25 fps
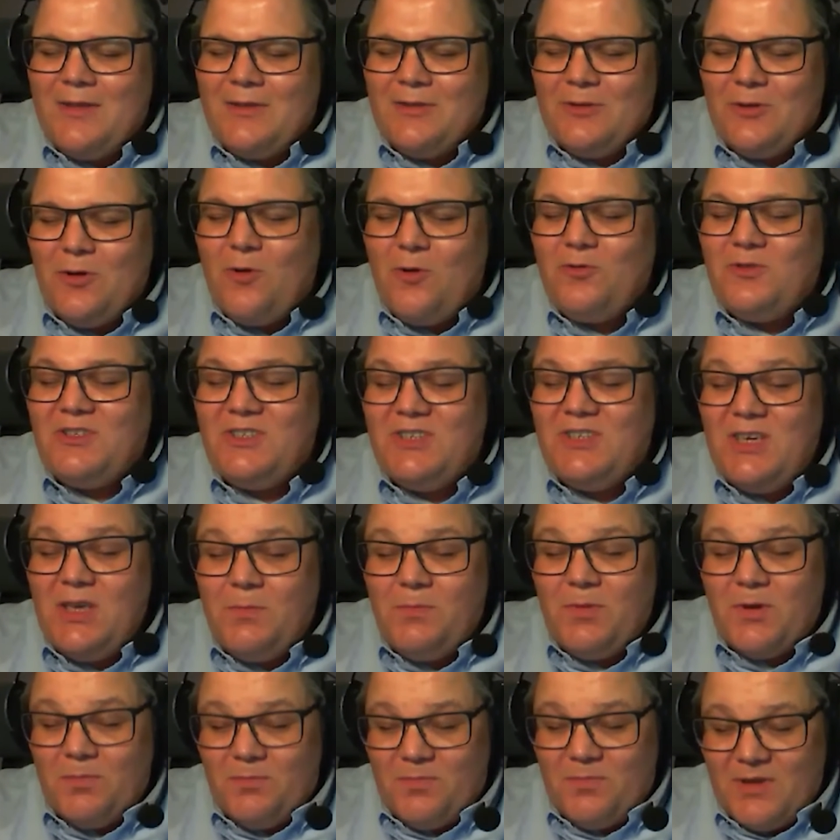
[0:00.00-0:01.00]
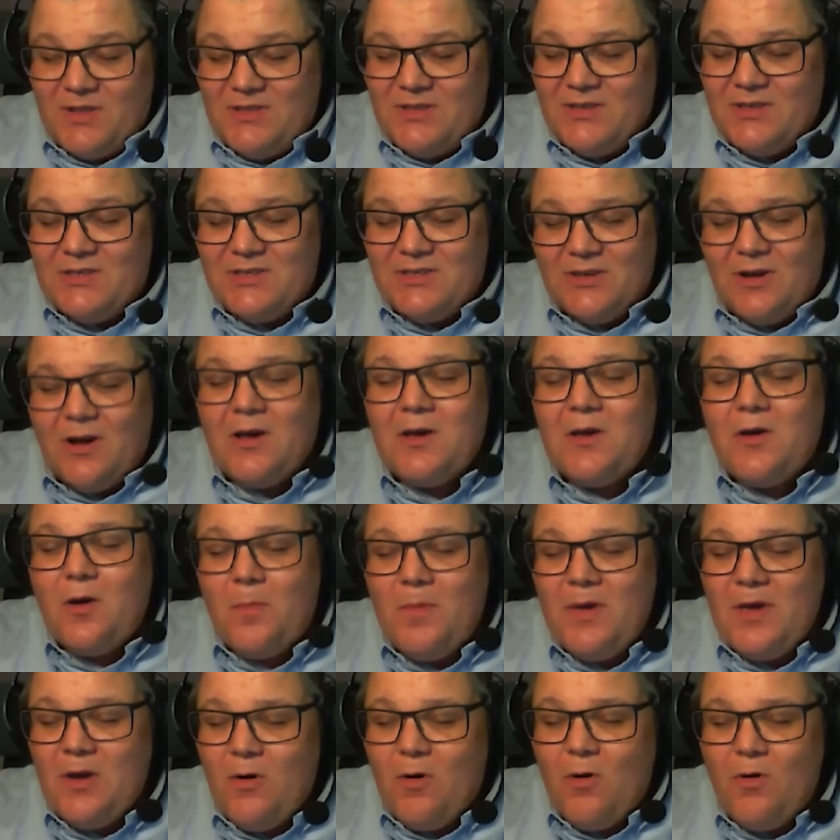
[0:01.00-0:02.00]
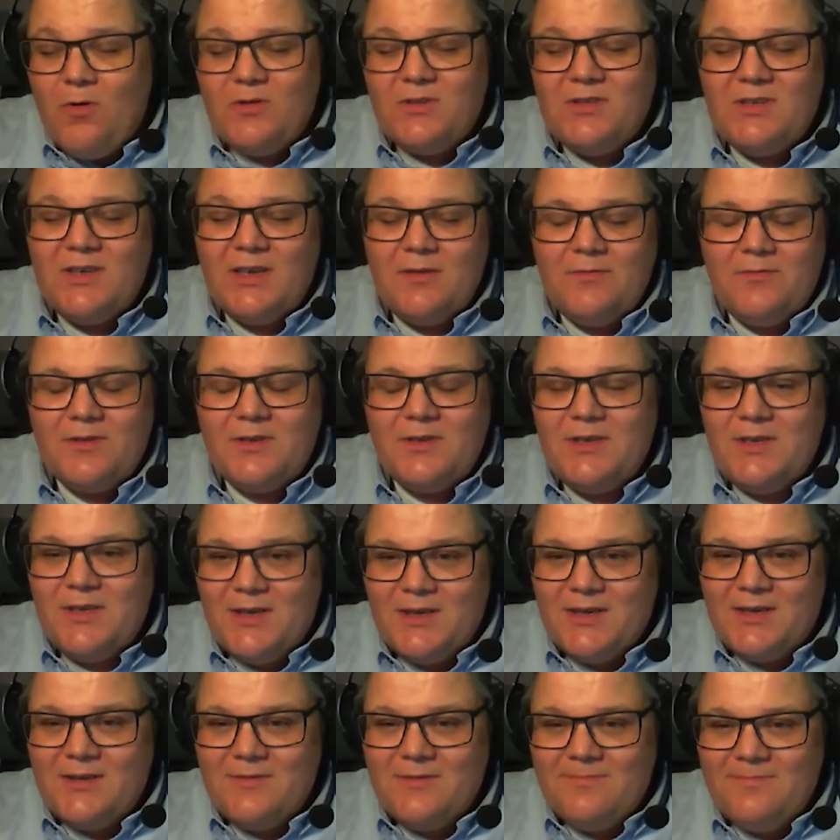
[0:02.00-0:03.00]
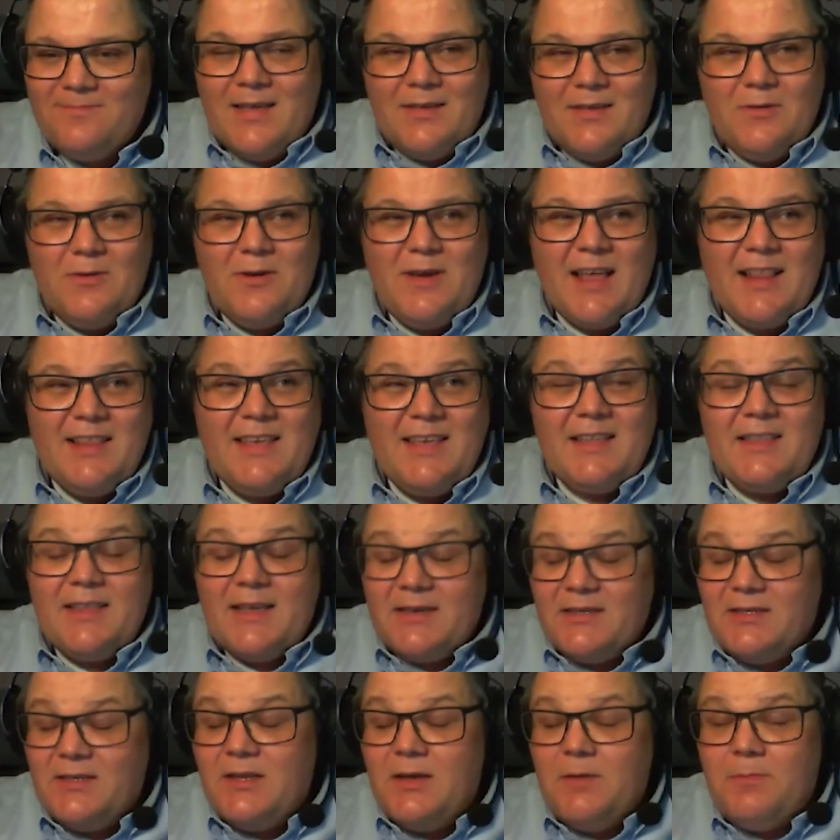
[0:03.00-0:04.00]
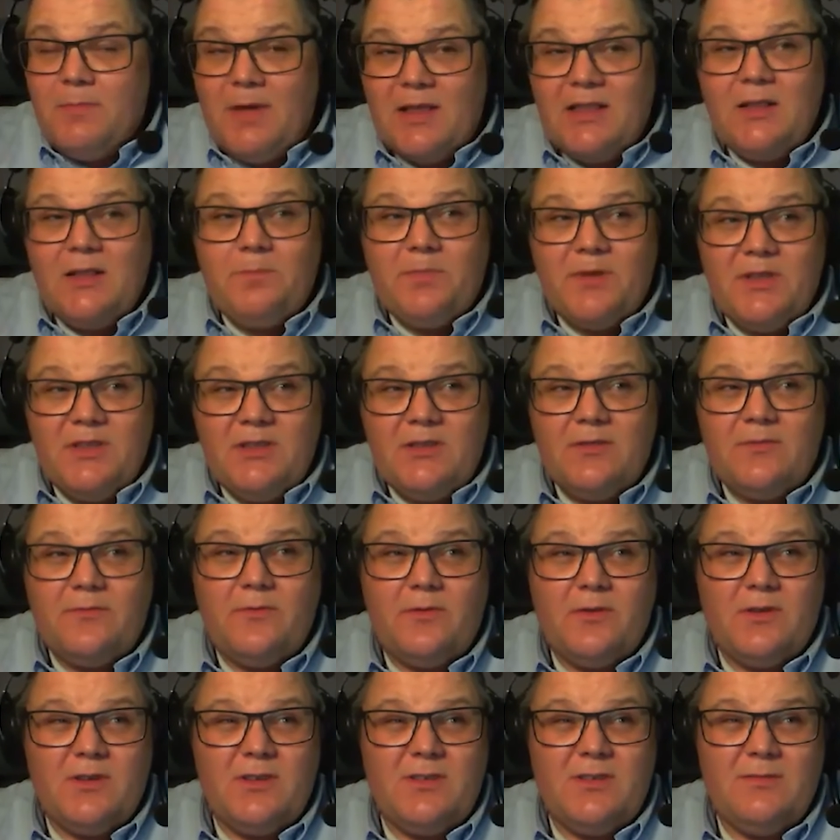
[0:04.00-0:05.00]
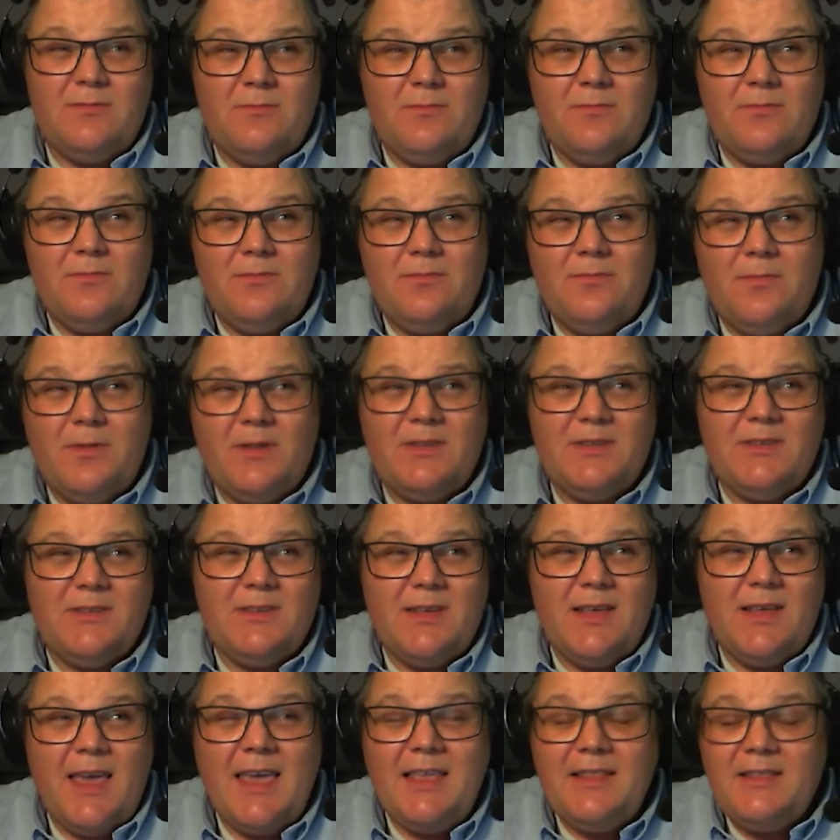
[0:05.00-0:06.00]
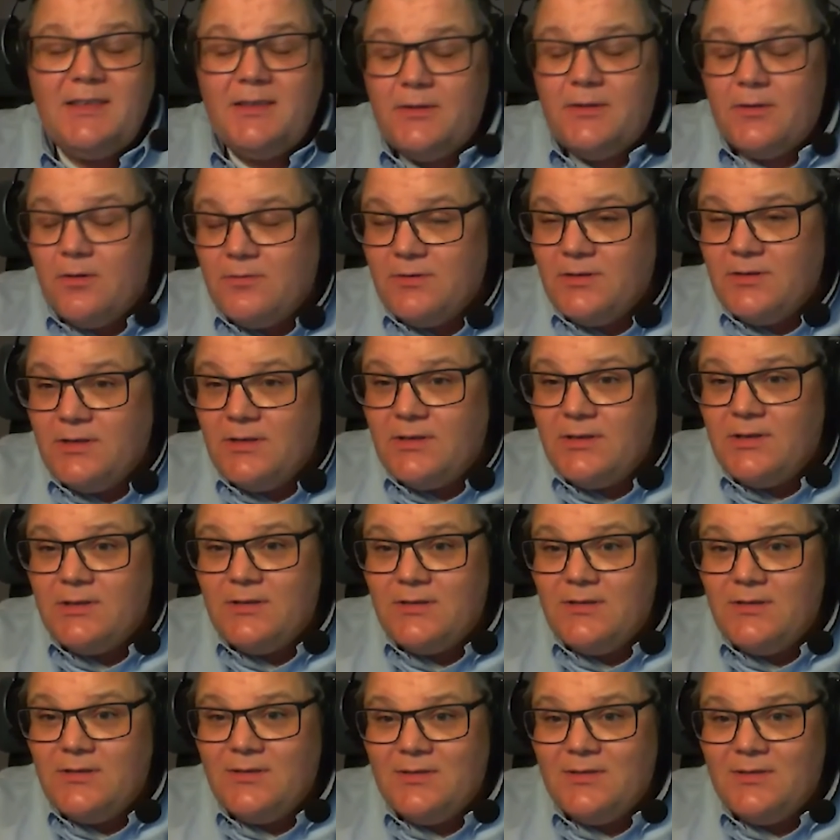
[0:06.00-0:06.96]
though cheaper printers are coming out every year. You can get actually a metal printer for, what, 80,000?